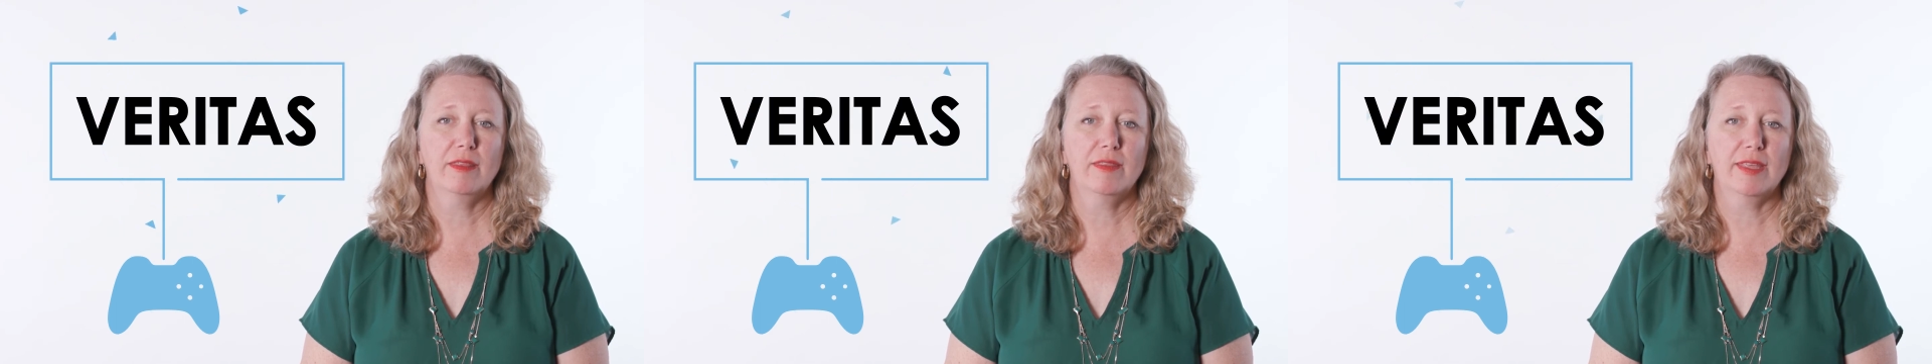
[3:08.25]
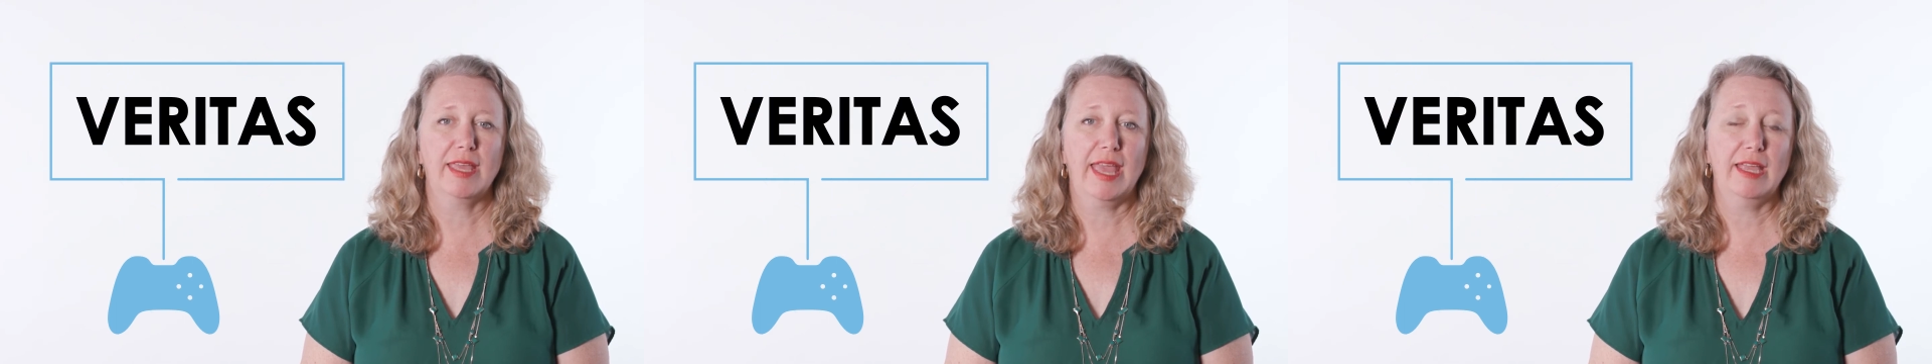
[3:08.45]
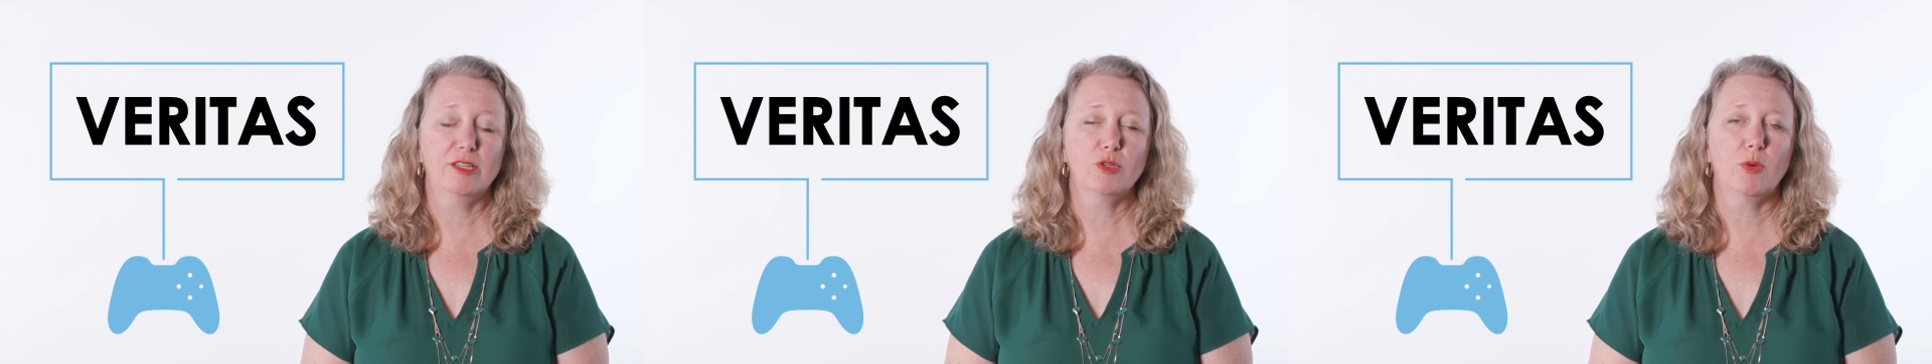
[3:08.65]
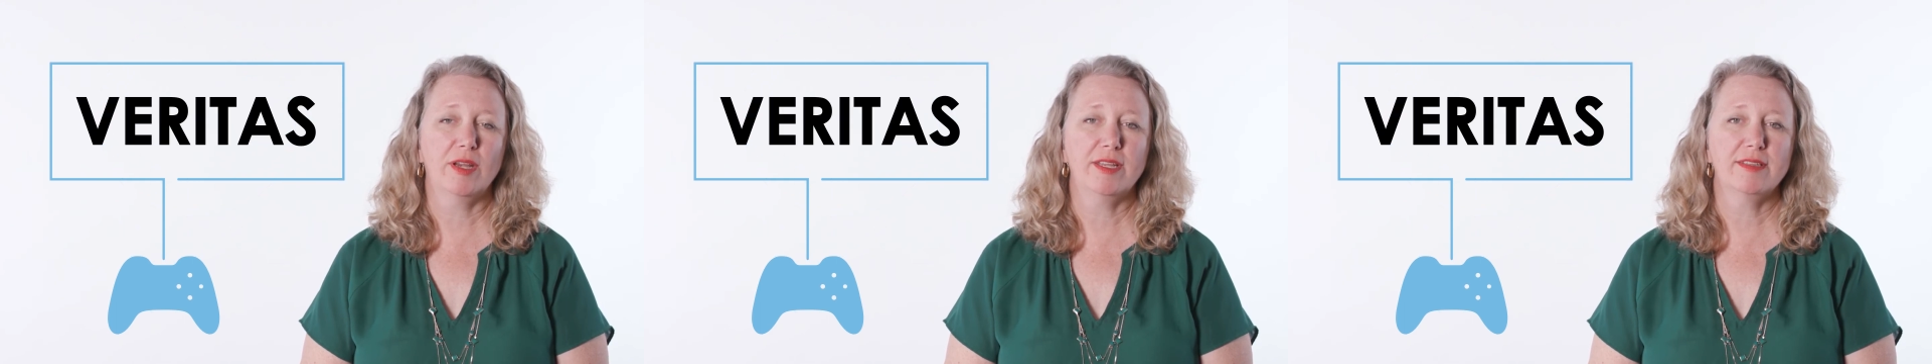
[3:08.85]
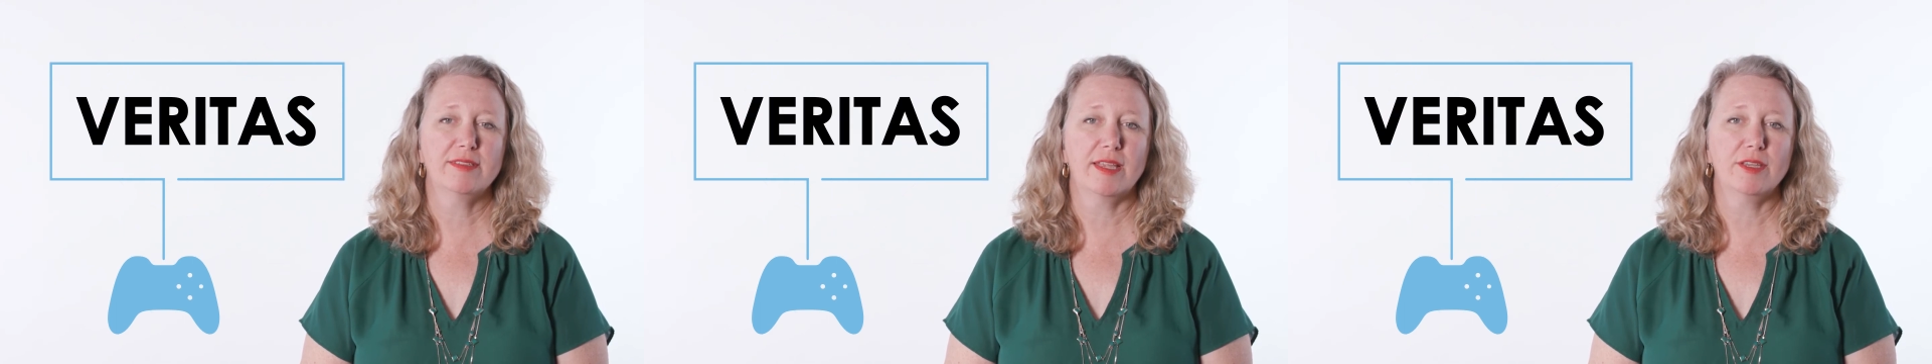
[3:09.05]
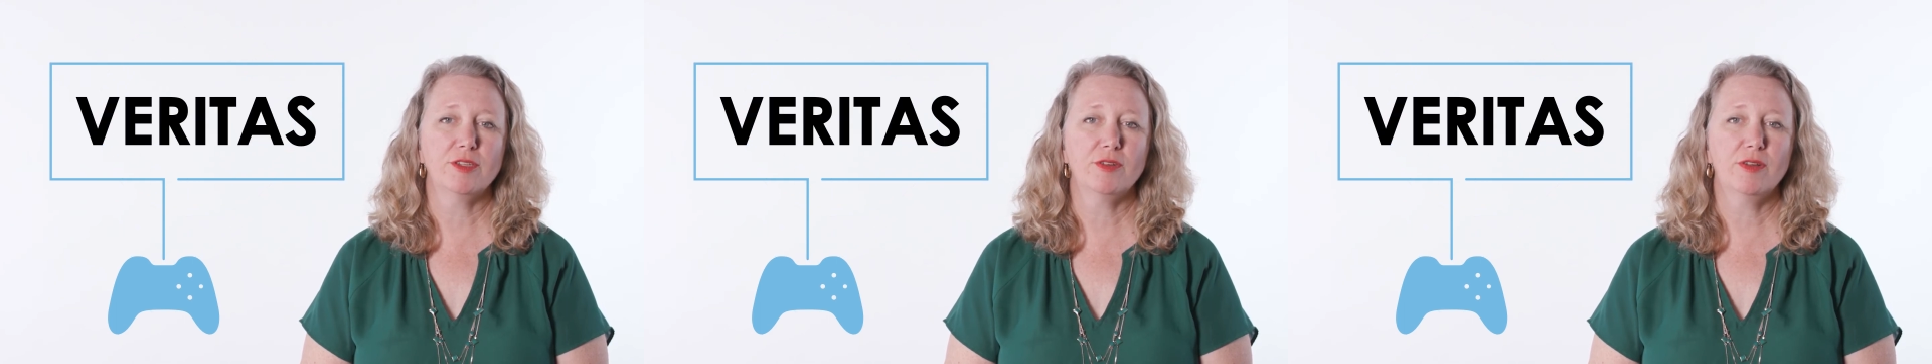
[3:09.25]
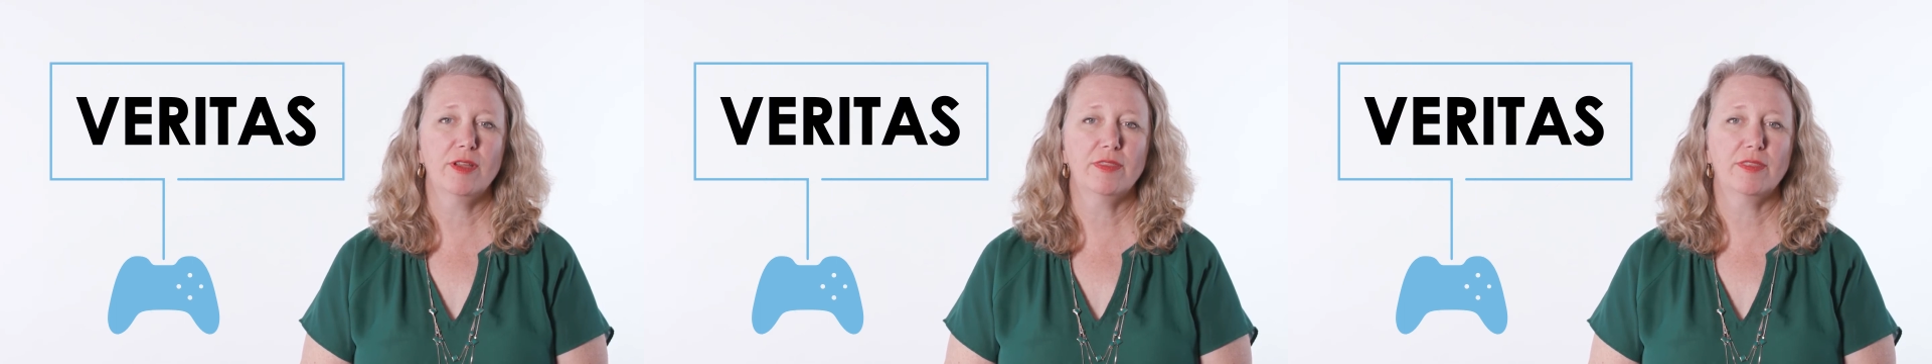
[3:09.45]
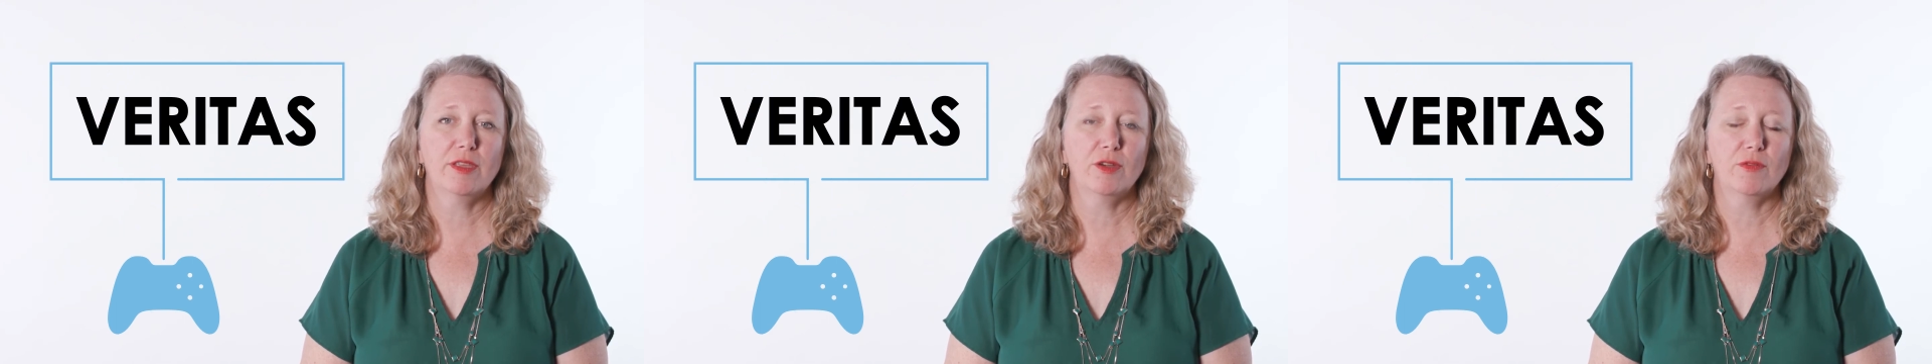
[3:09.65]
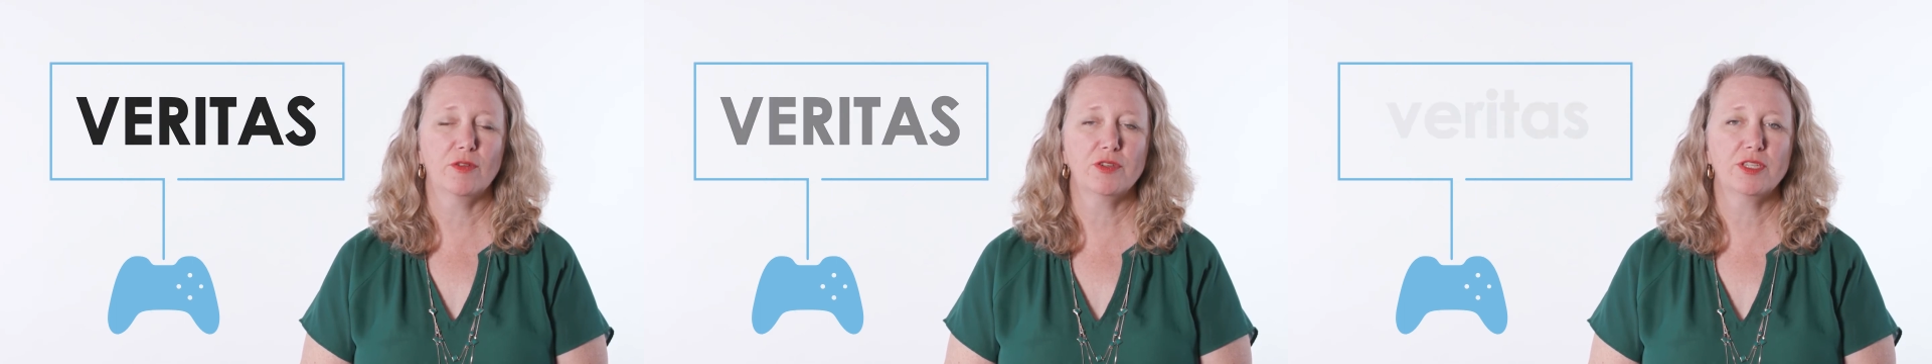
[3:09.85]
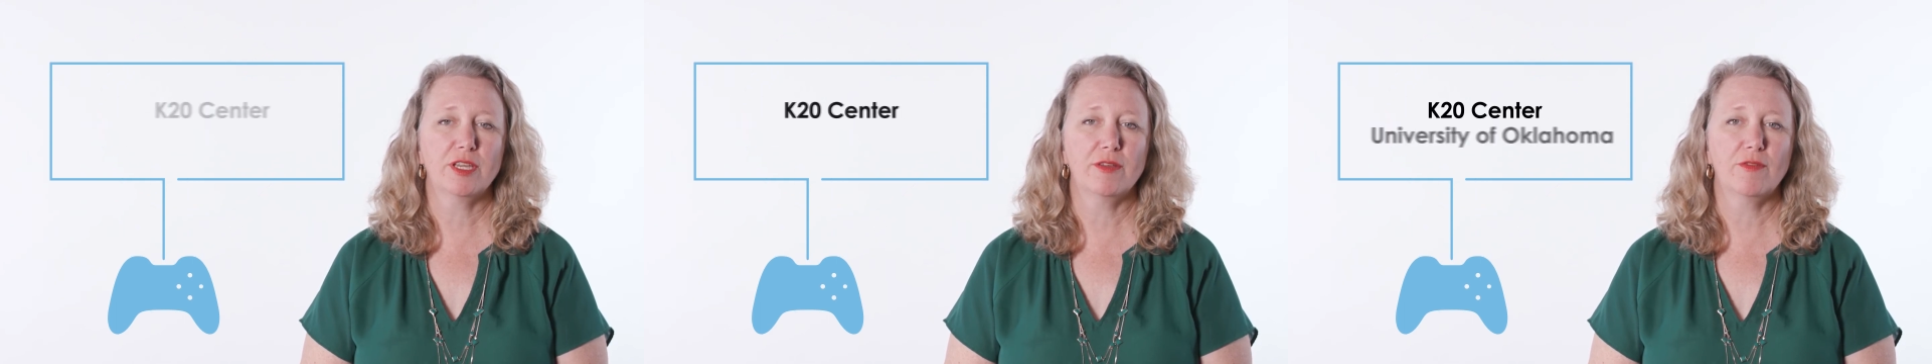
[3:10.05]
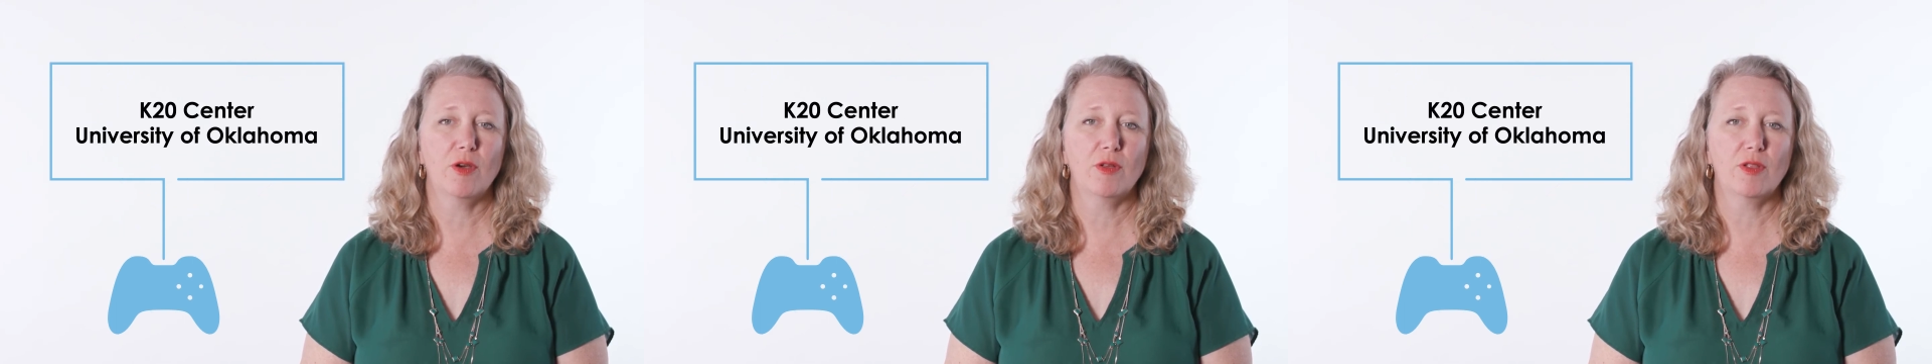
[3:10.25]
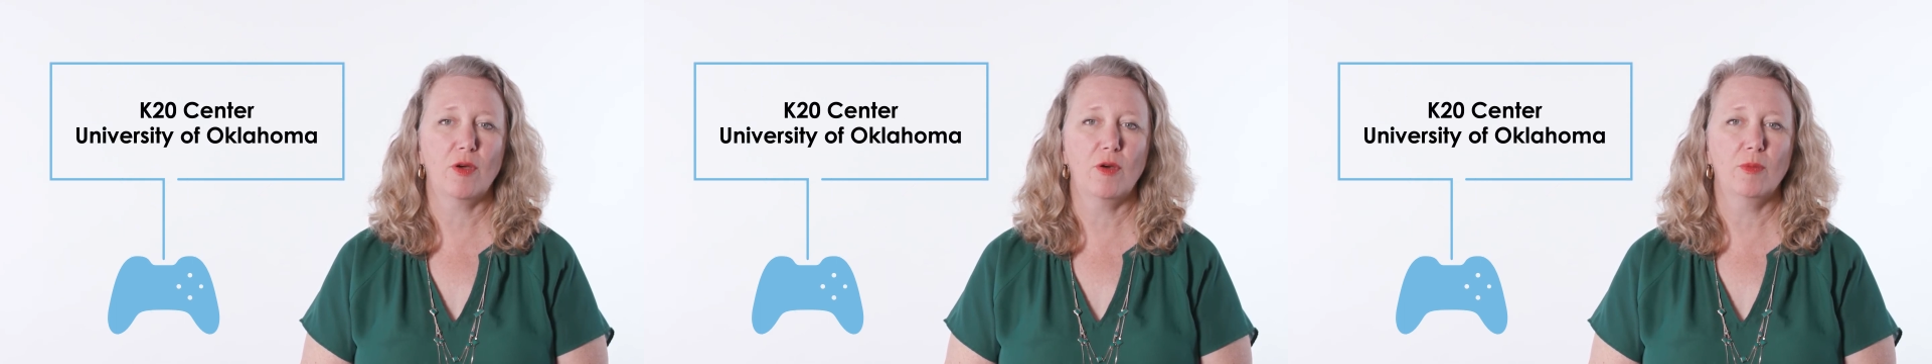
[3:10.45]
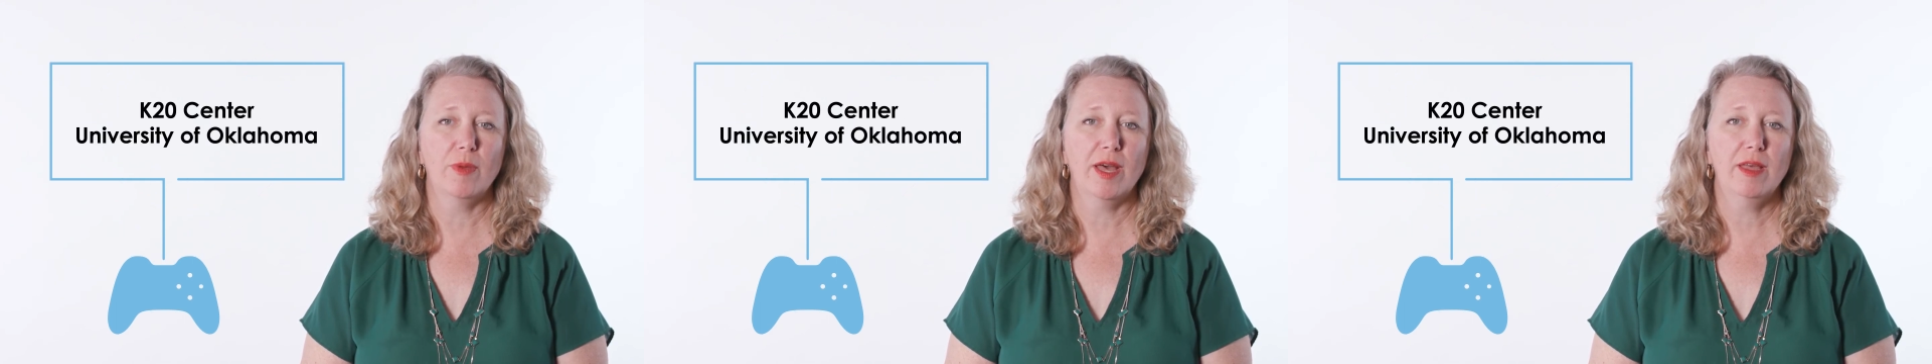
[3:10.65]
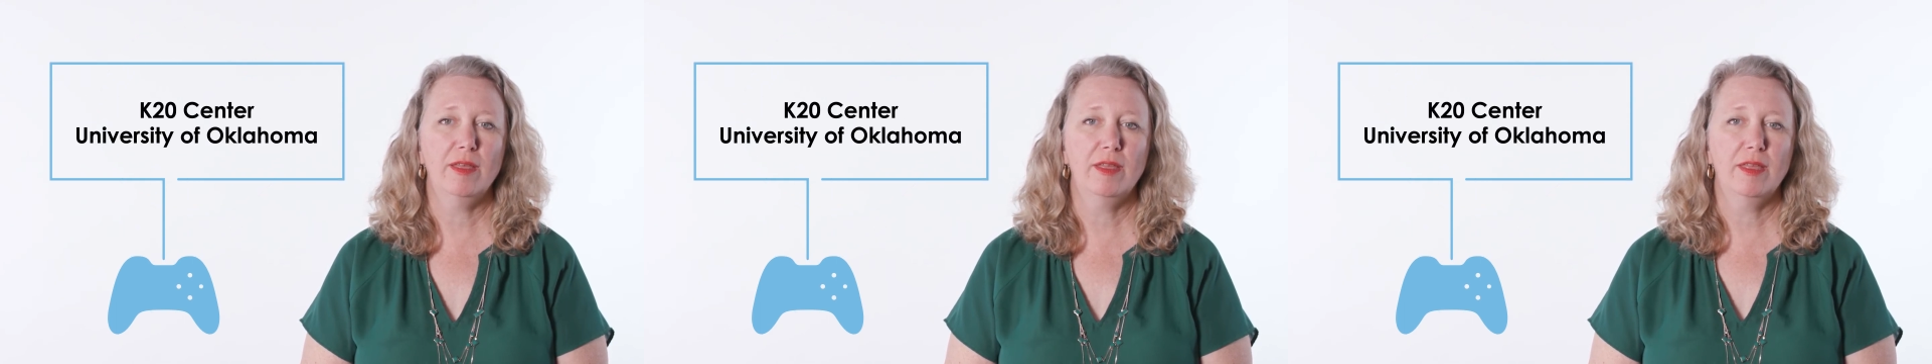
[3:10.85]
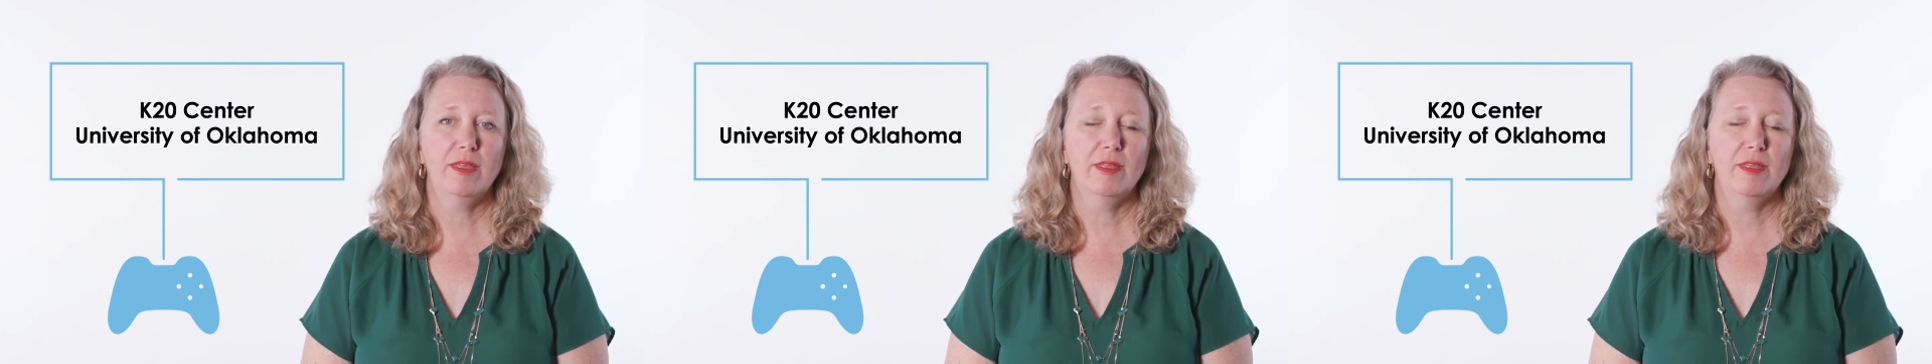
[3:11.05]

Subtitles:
the K-20 Center at the University of Oklahoma